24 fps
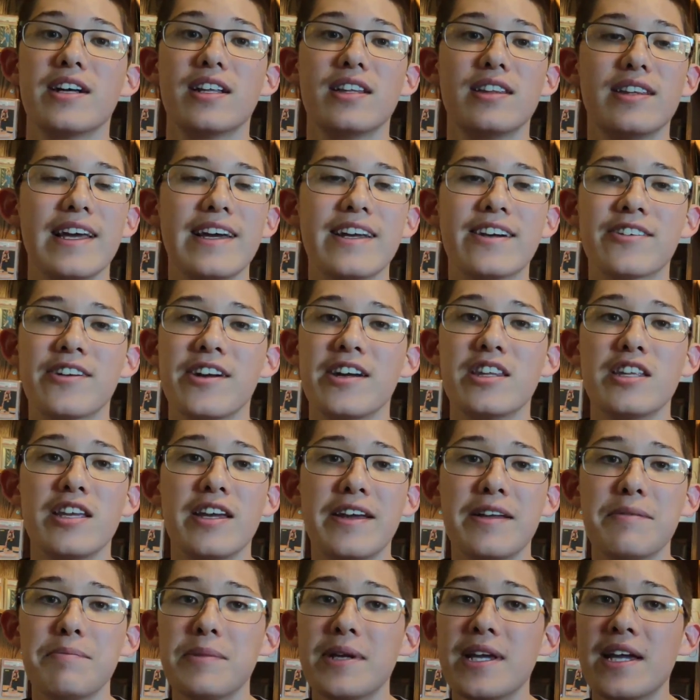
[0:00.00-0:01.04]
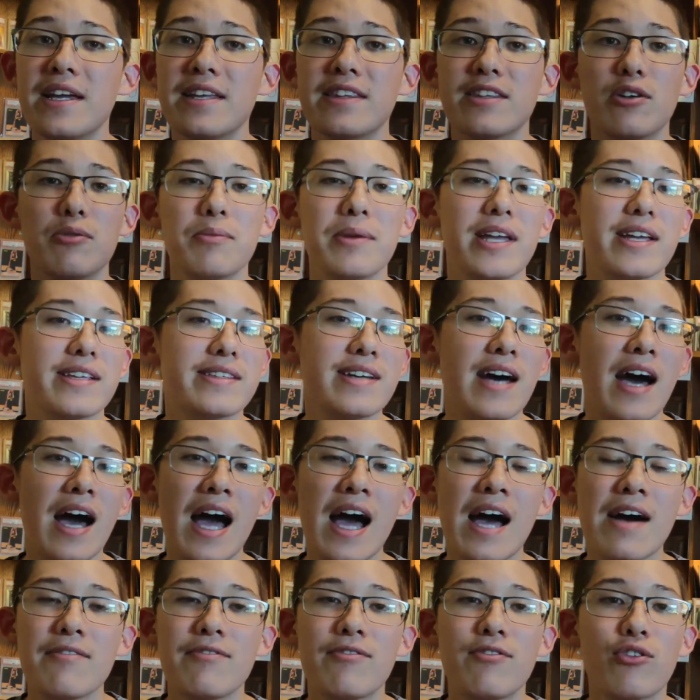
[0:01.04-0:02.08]
Later in the NBA, they'll be a
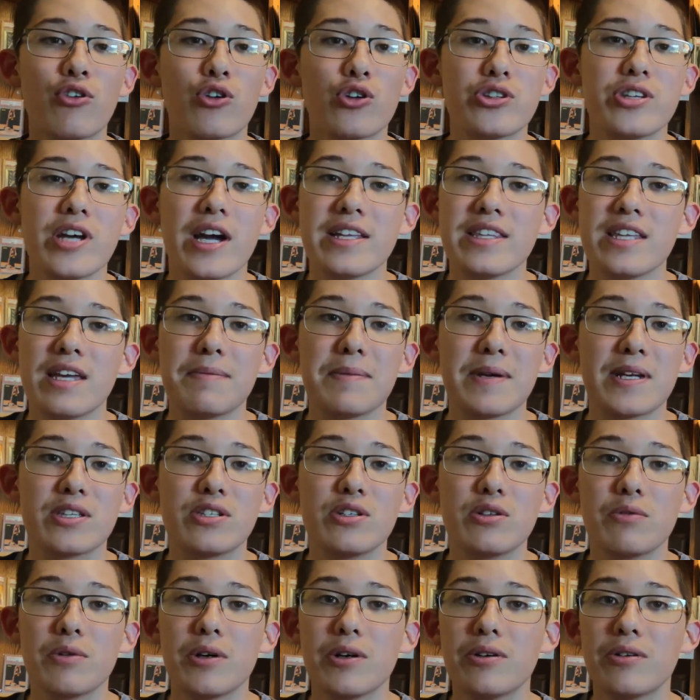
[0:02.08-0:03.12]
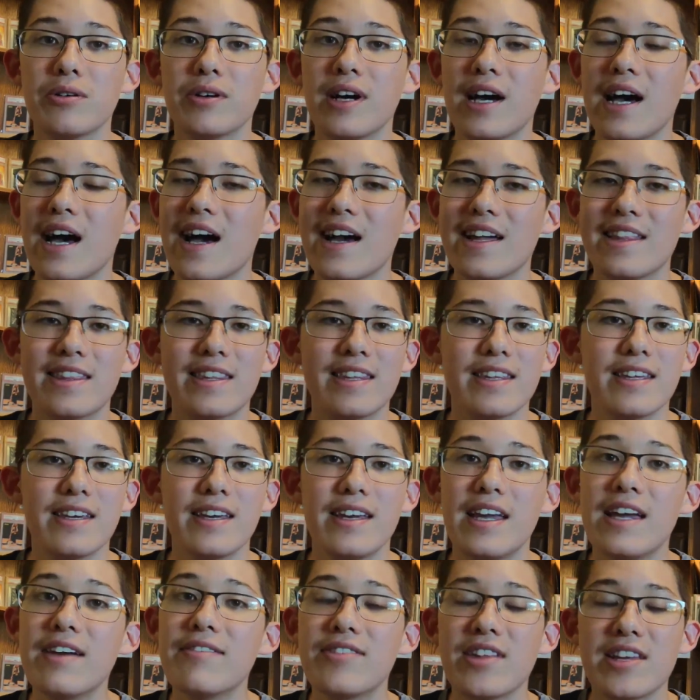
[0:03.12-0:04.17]
top 4 dynamic duo
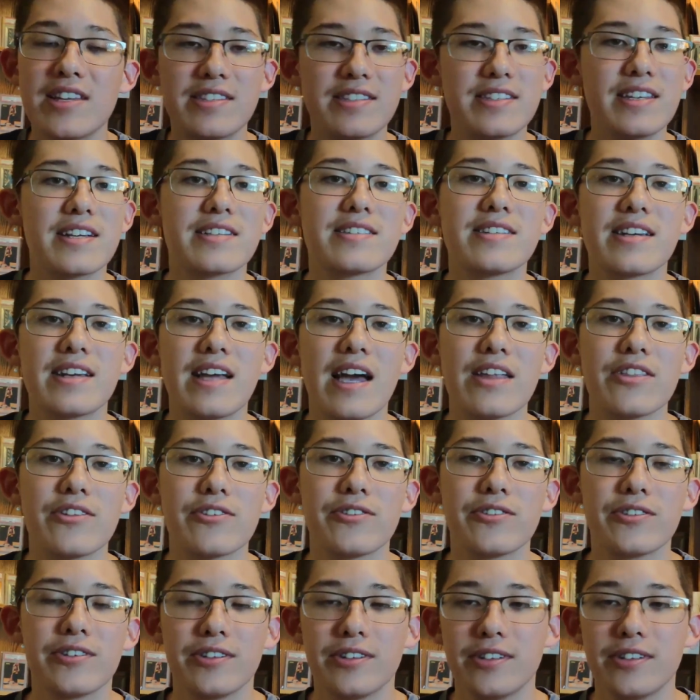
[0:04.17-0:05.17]
if they stick together.